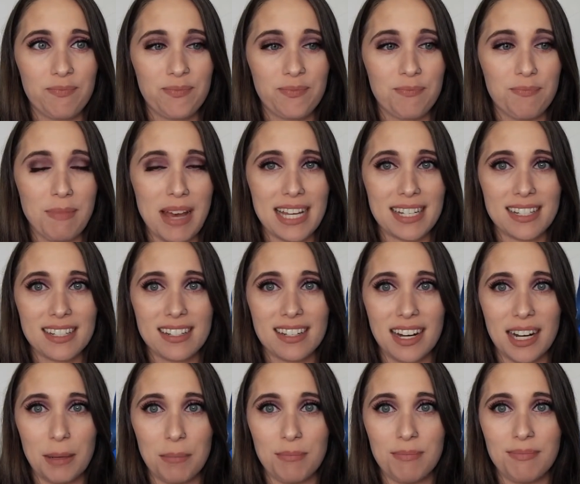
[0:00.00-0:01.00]
messed
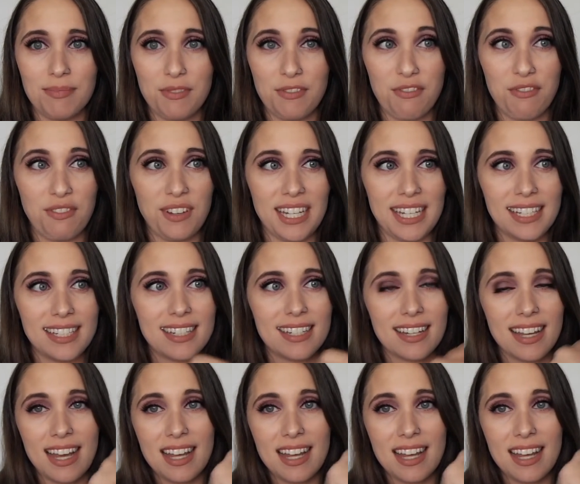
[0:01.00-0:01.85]
up feet.